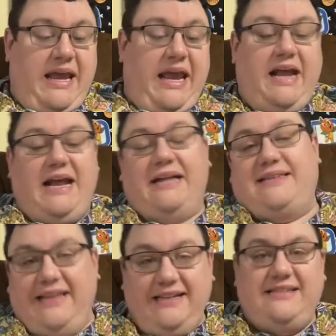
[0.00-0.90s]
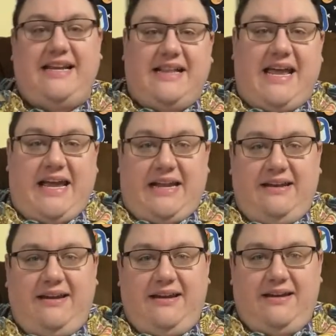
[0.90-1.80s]
And at Disneyland,
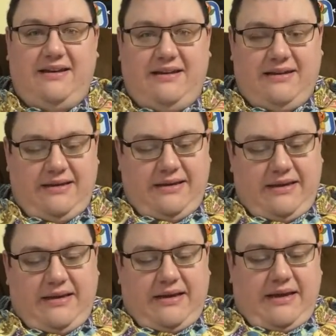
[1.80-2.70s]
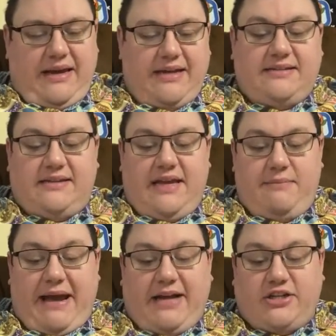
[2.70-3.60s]
it's the
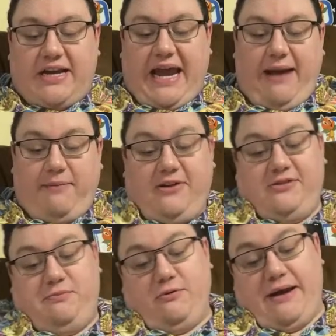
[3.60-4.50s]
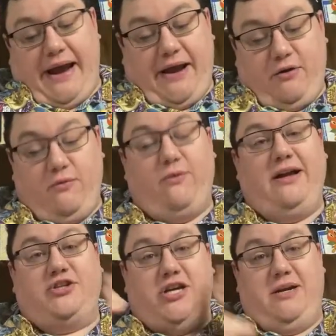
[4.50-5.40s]
Magic Happens Parade,
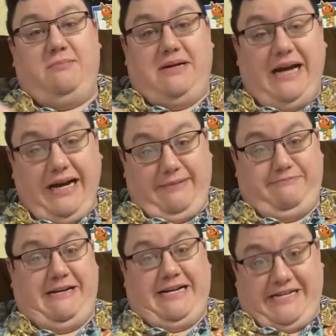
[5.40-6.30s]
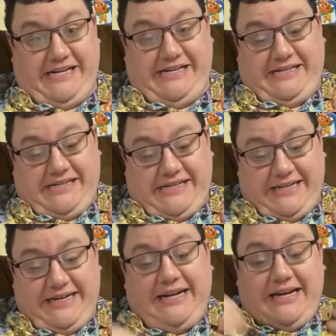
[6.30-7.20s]
which, in my opinion,
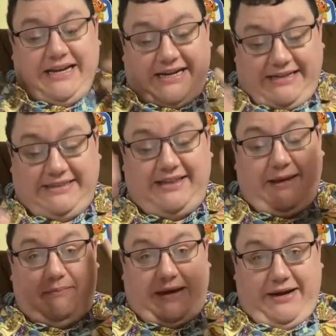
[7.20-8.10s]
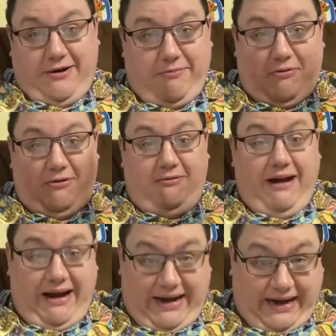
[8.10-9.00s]
is the better
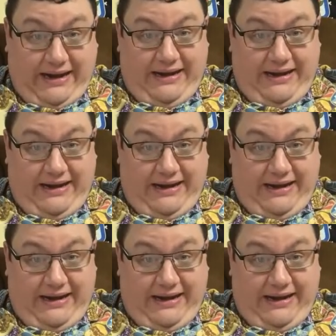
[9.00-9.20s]
parade.